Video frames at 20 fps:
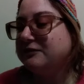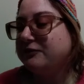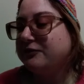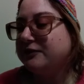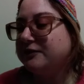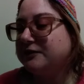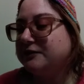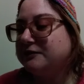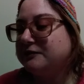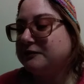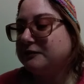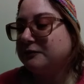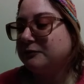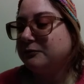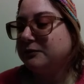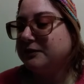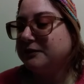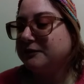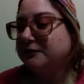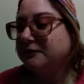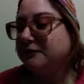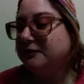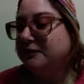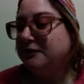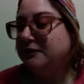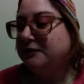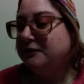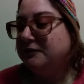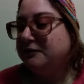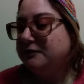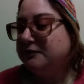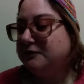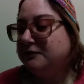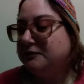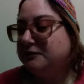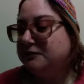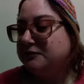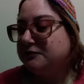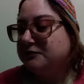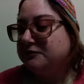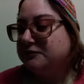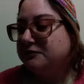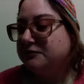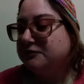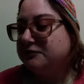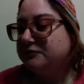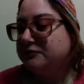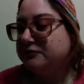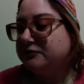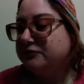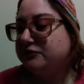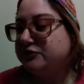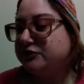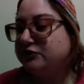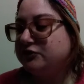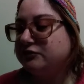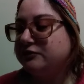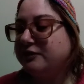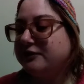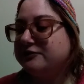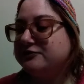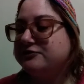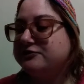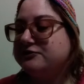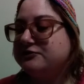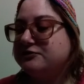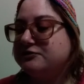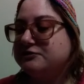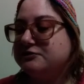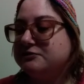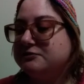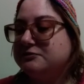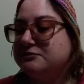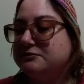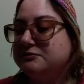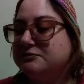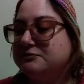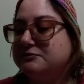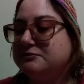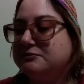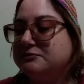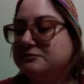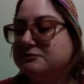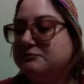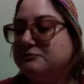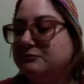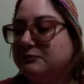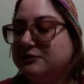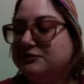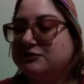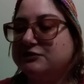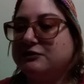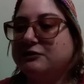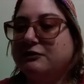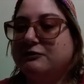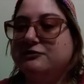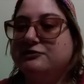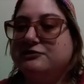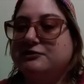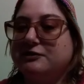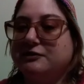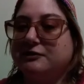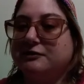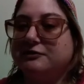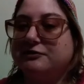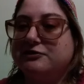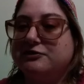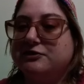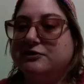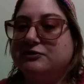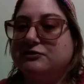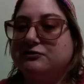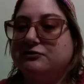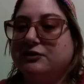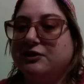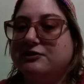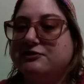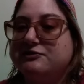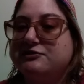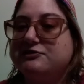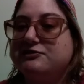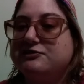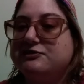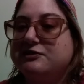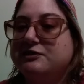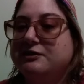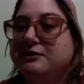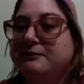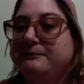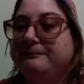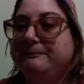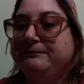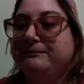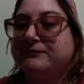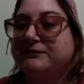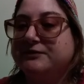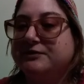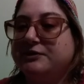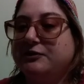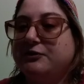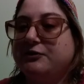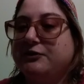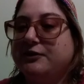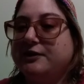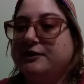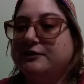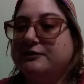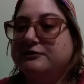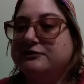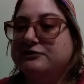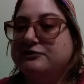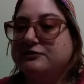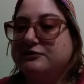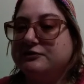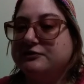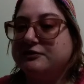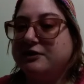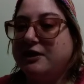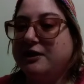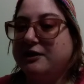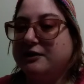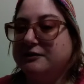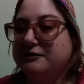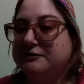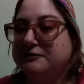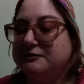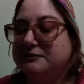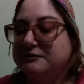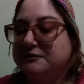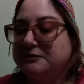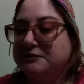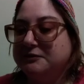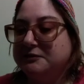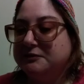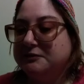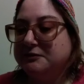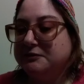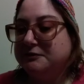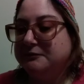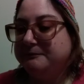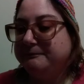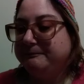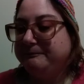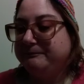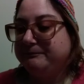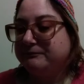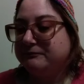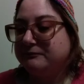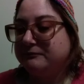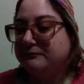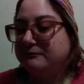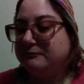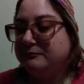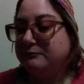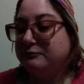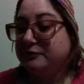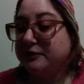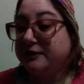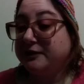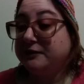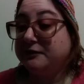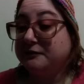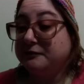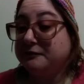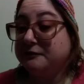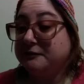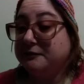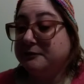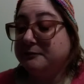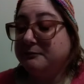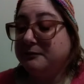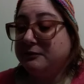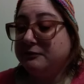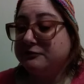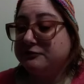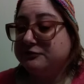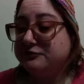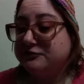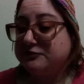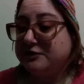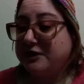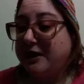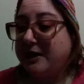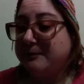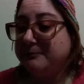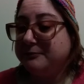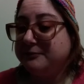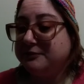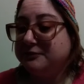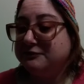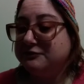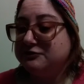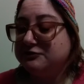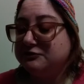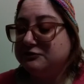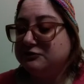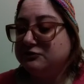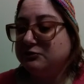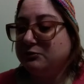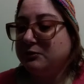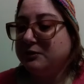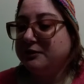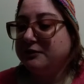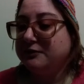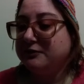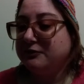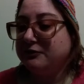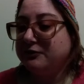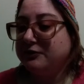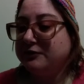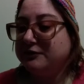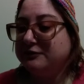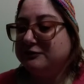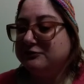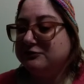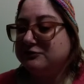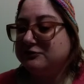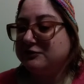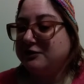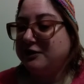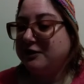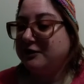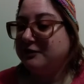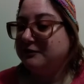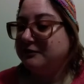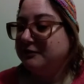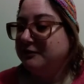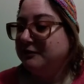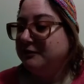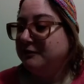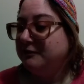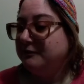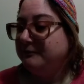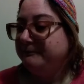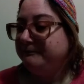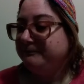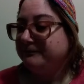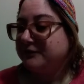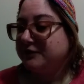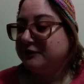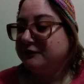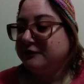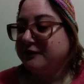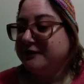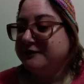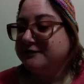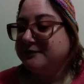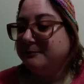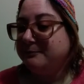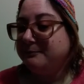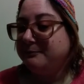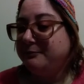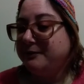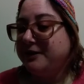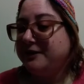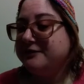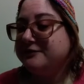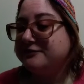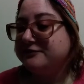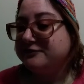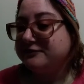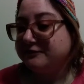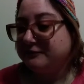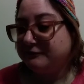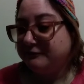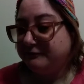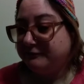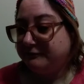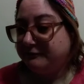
thing in her where she trusts what's close to her. She trusts the things that bring her the most happiness and joy, the things that are at the base of